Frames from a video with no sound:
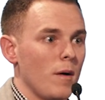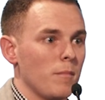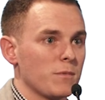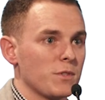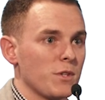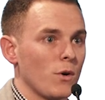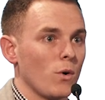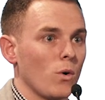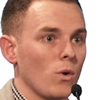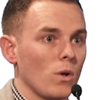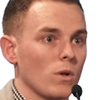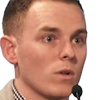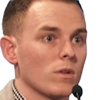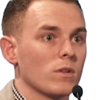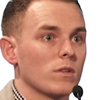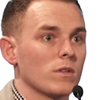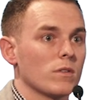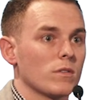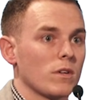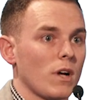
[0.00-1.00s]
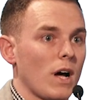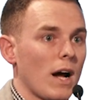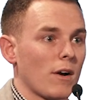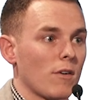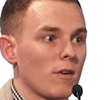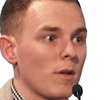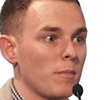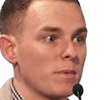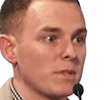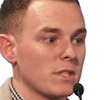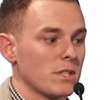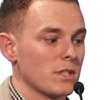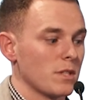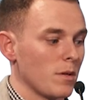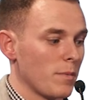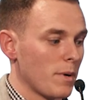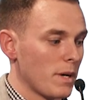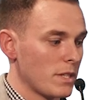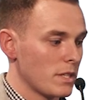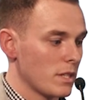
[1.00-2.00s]
tool to accurately position your
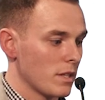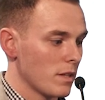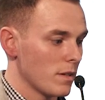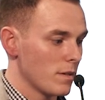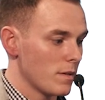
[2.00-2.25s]
patient.